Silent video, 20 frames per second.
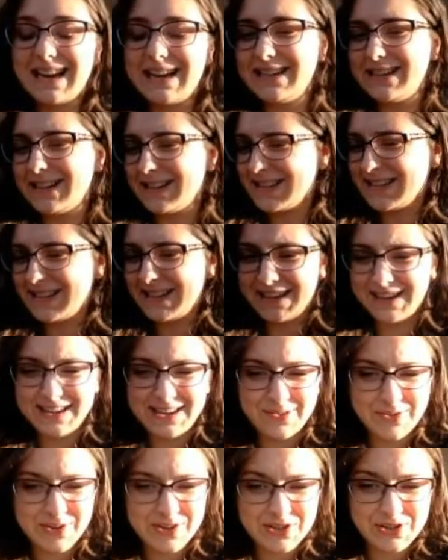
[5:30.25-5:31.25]
I did not see
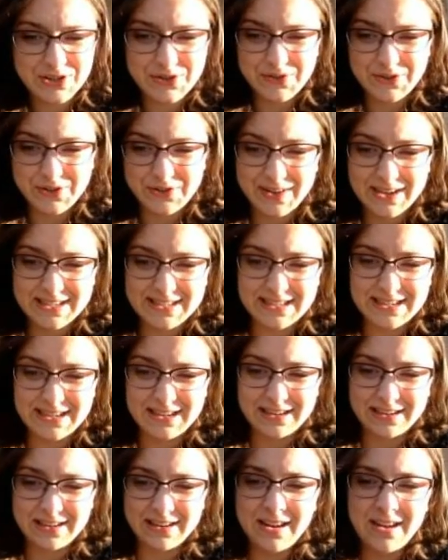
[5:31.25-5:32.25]
any research for a
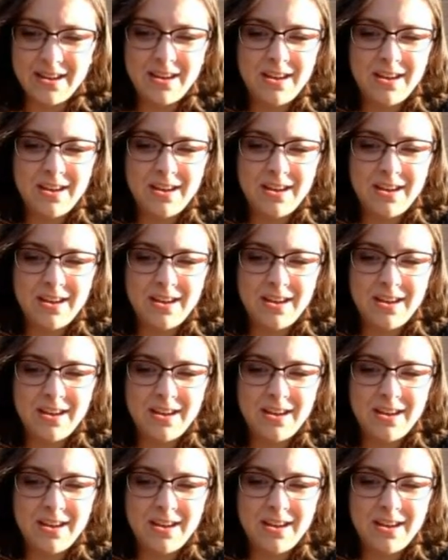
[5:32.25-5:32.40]
vaccine